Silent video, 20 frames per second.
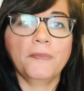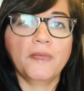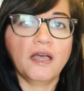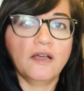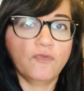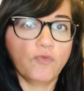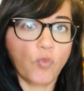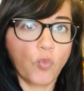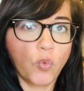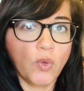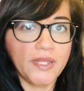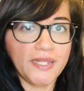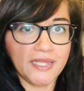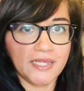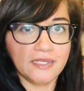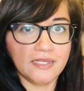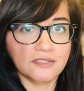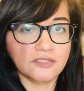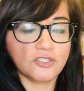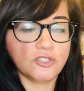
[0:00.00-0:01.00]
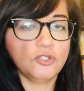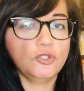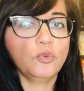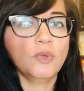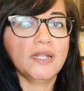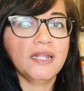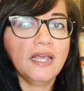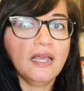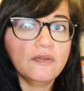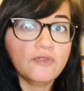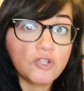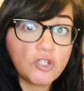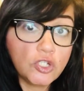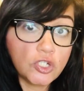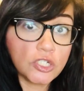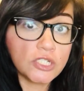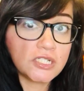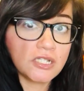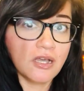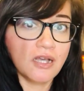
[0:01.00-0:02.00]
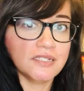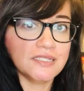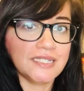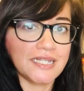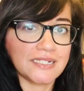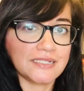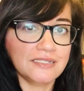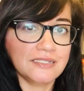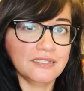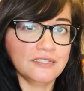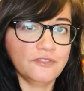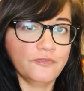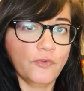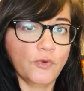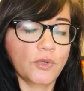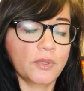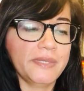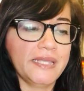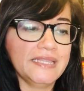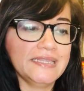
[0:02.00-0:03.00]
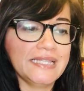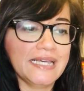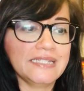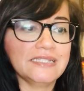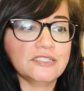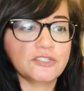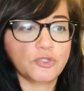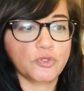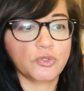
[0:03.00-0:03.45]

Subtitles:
of winning. So you want to have a good Contact Us form, and that is